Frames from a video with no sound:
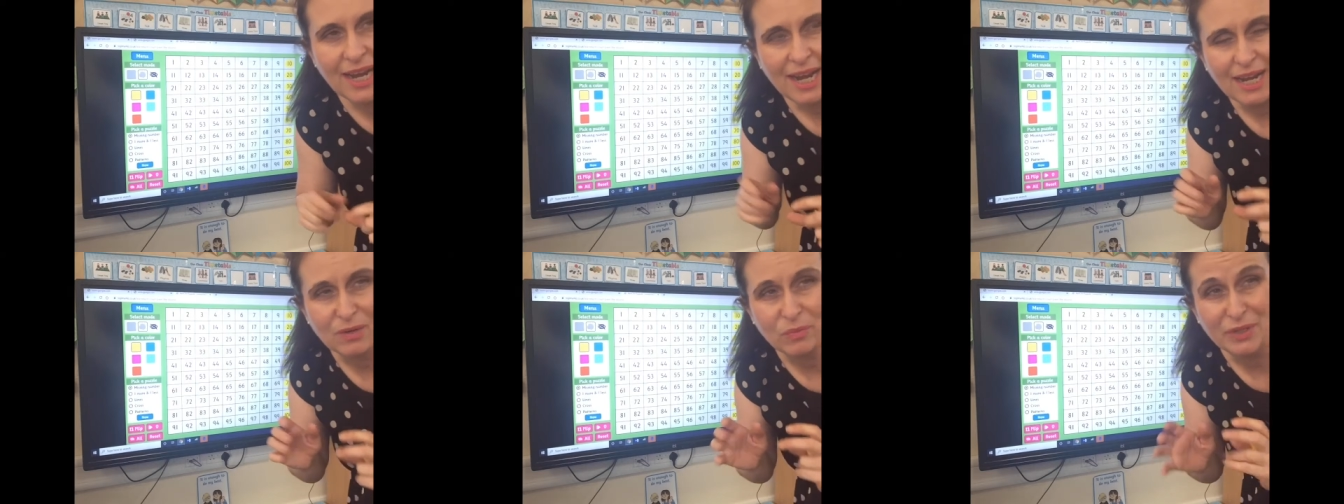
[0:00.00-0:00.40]

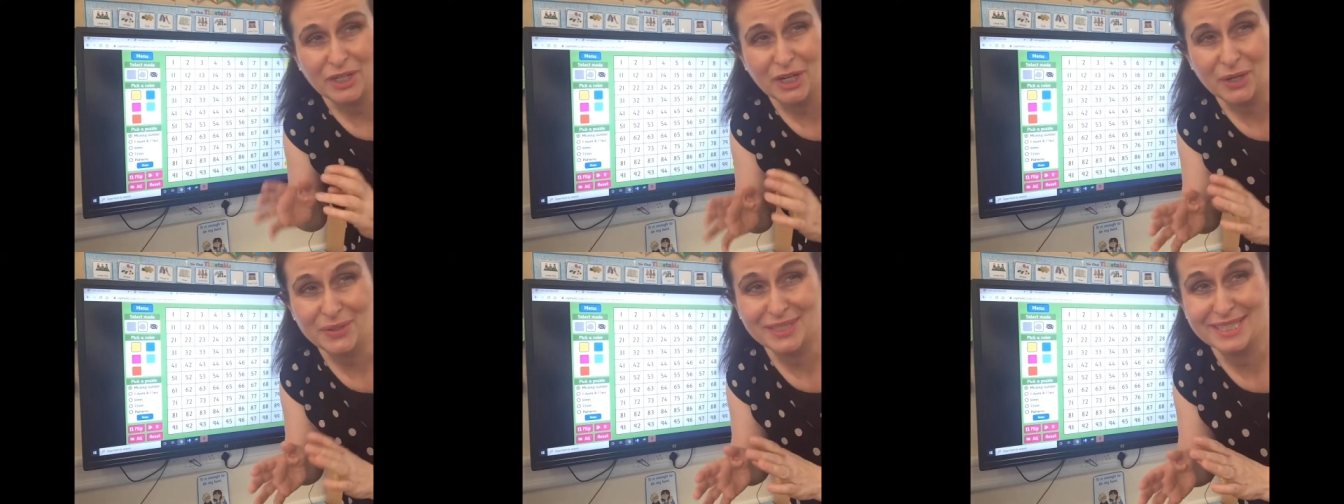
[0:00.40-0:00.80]
and we're
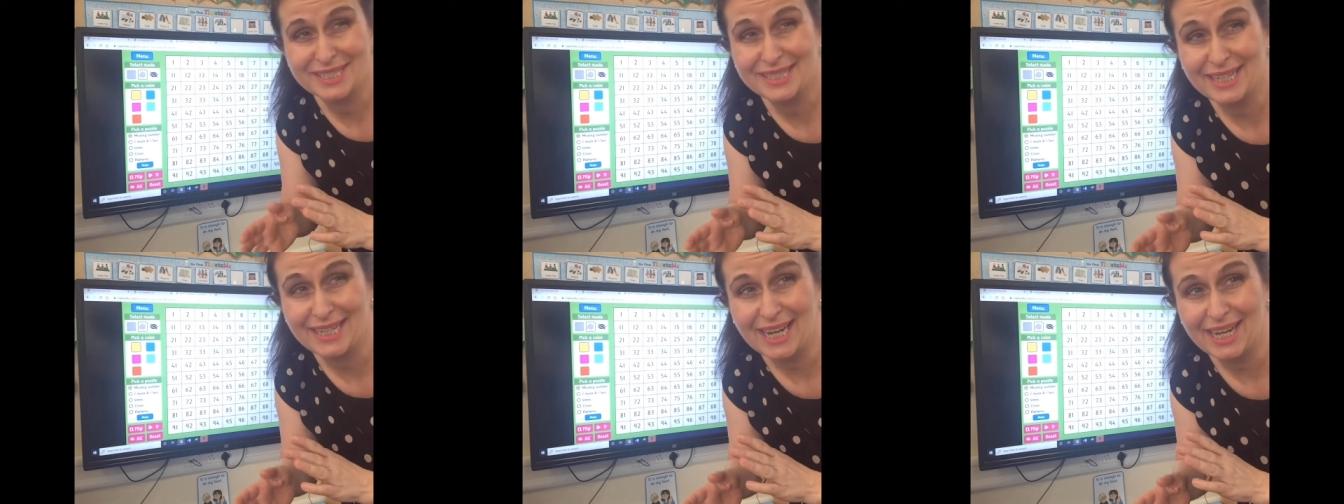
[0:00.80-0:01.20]
going to
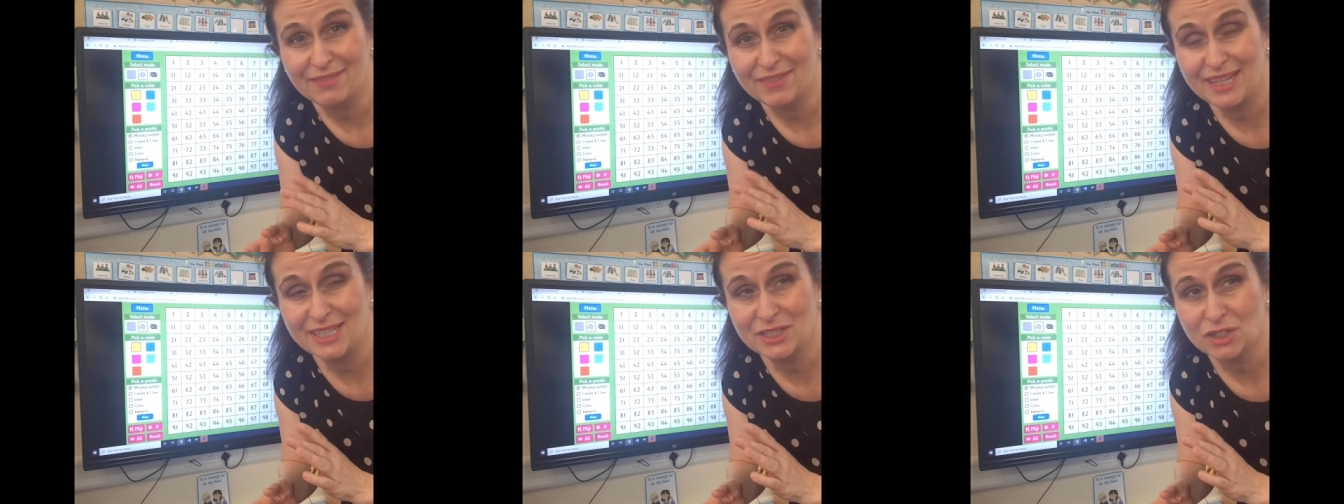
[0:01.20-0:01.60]
see if
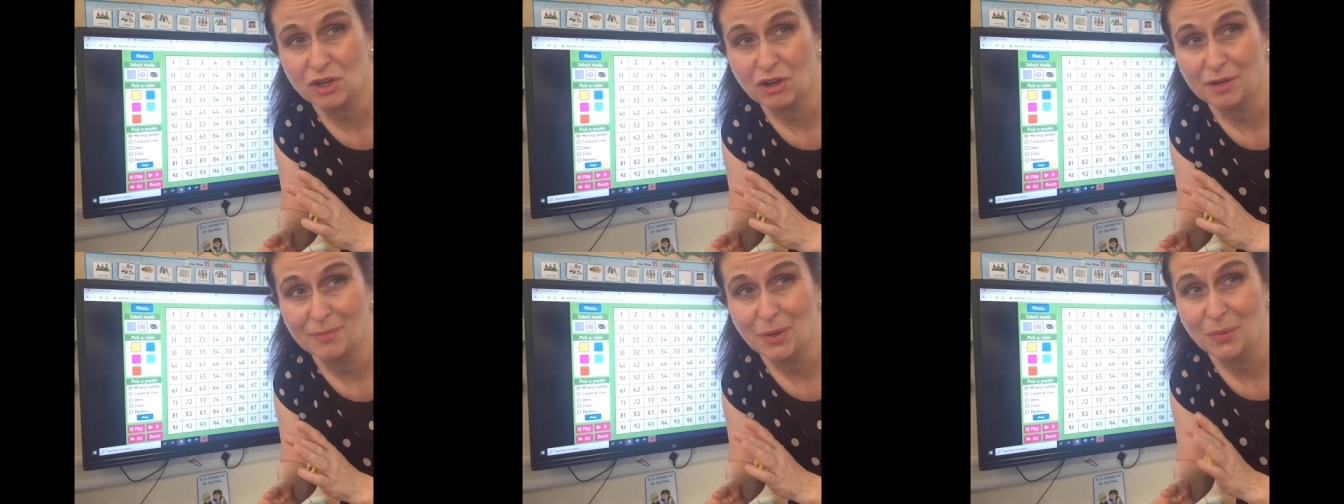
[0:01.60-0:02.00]
this
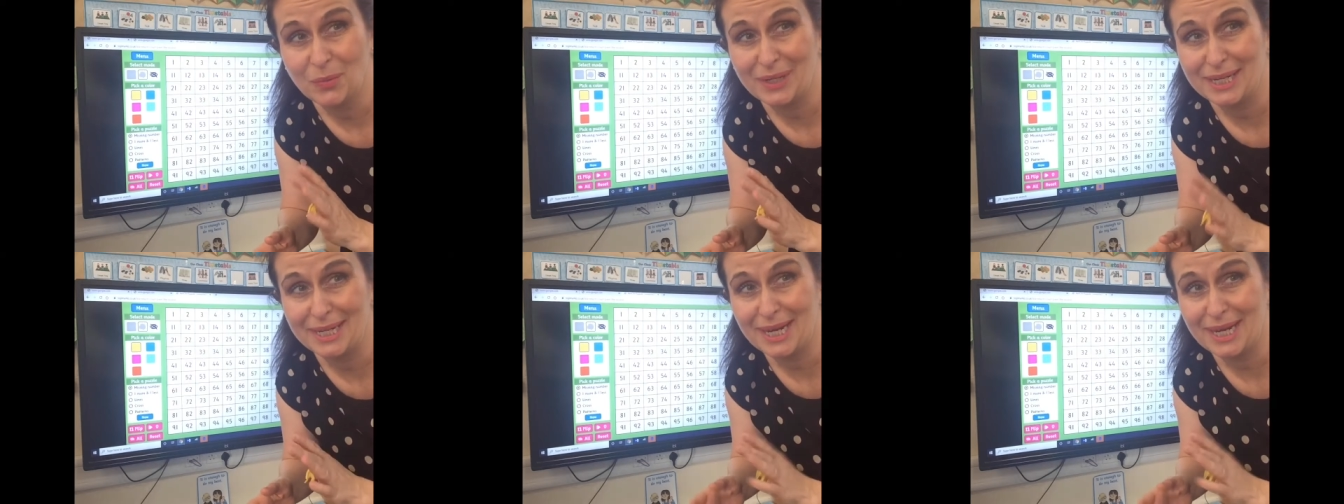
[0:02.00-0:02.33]
time we can